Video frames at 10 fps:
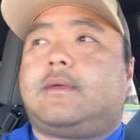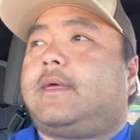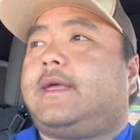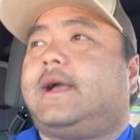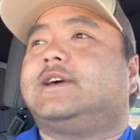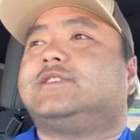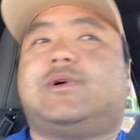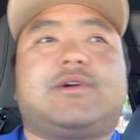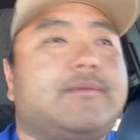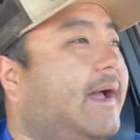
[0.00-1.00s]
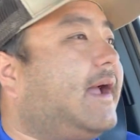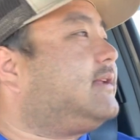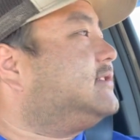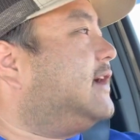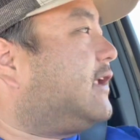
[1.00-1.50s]
Hey guys, welcome back
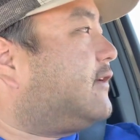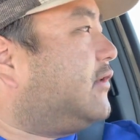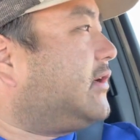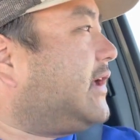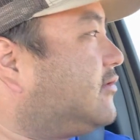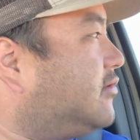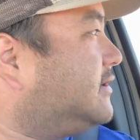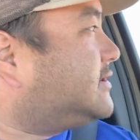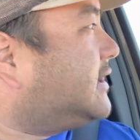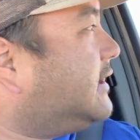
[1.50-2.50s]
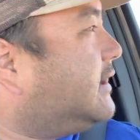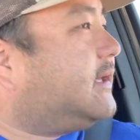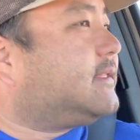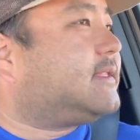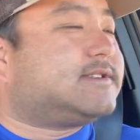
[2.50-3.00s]
to Out of Work Outdoors.
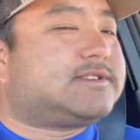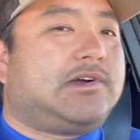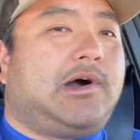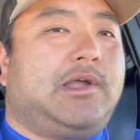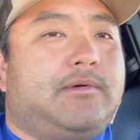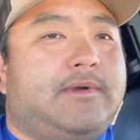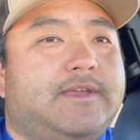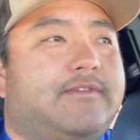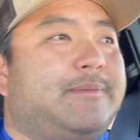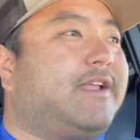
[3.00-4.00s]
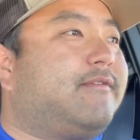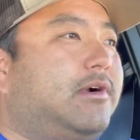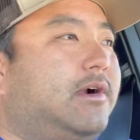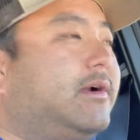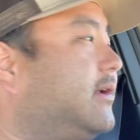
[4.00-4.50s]
This is Connery from Out of
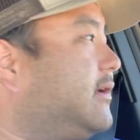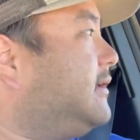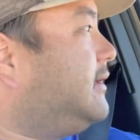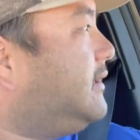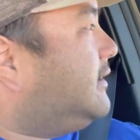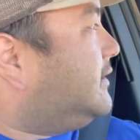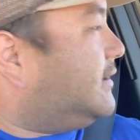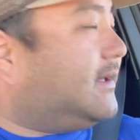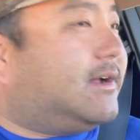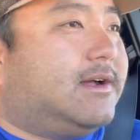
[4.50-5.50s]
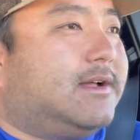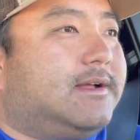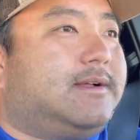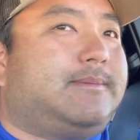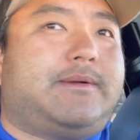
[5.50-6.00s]
Work.
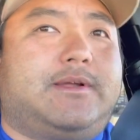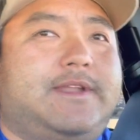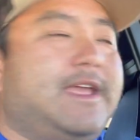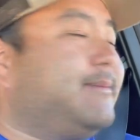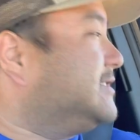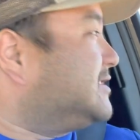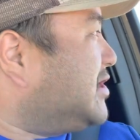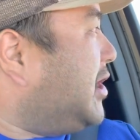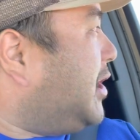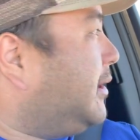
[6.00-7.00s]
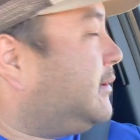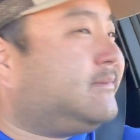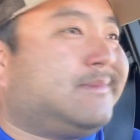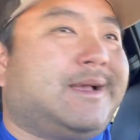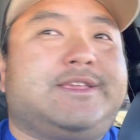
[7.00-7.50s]
My real name is Kong.
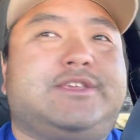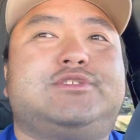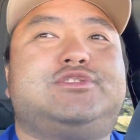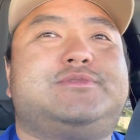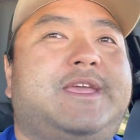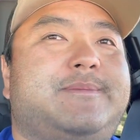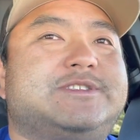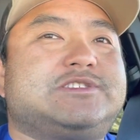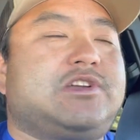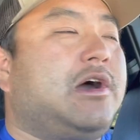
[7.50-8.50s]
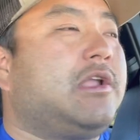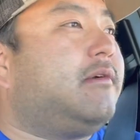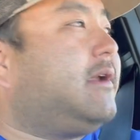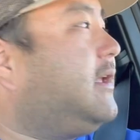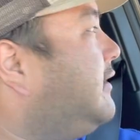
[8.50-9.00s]
My YouTube name is Connery.